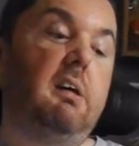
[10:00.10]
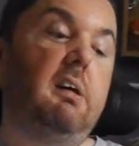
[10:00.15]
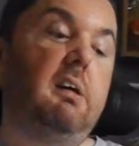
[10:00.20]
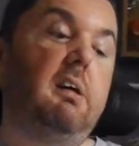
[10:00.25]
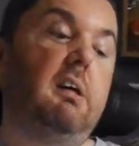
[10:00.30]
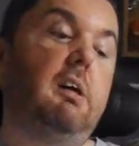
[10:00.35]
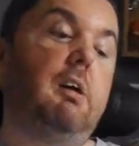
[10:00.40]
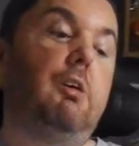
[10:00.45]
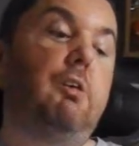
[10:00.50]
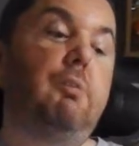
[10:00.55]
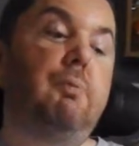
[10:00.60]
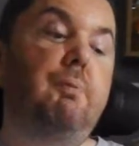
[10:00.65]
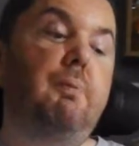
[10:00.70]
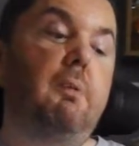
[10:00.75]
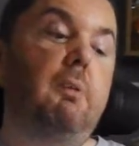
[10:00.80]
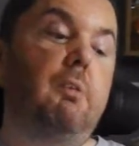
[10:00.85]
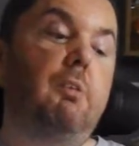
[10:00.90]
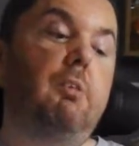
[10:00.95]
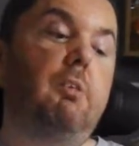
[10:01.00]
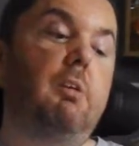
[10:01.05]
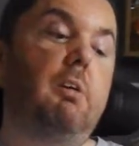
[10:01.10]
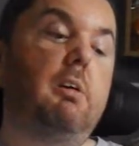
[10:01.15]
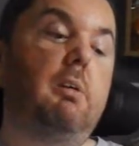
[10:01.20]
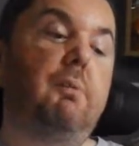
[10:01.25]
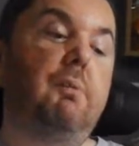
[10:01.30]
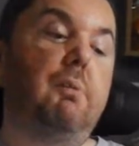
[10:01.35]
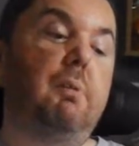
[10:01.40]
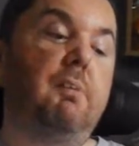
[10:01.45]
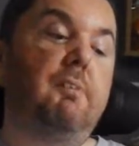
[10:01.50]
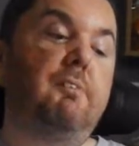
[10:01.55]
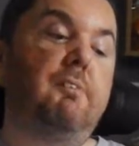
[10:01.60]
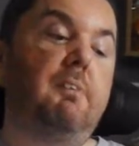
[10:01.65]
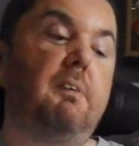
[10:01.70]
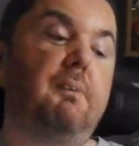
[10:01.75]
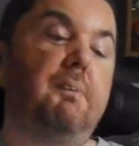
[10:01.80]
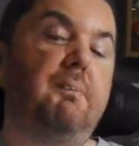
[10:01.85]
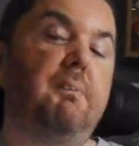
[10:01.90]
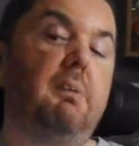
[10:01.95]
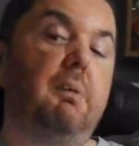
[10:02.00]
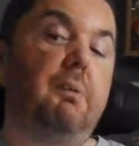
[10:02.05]
Each box comes with a fun
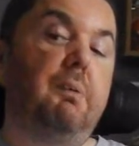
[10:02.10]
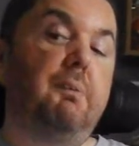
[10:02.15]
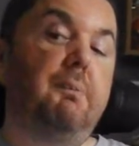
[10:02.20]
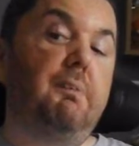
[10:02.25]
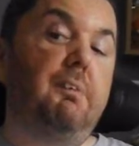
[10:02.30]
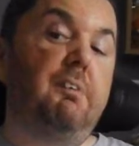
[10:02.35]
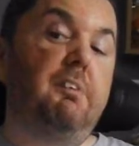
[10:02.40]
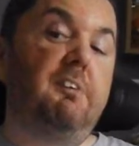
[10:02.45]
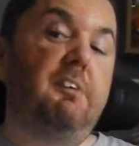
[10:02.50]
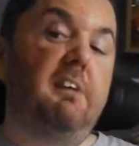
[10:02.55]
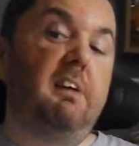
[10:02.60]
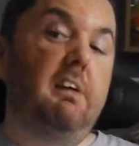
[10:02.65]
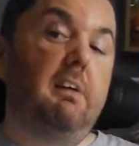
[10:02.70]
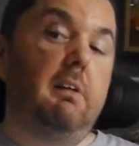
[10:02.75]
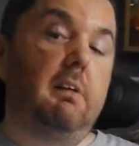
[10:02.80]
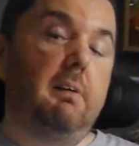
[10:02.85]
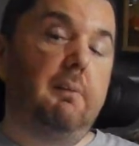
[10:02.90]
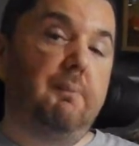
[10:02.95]
Pokemon sticker.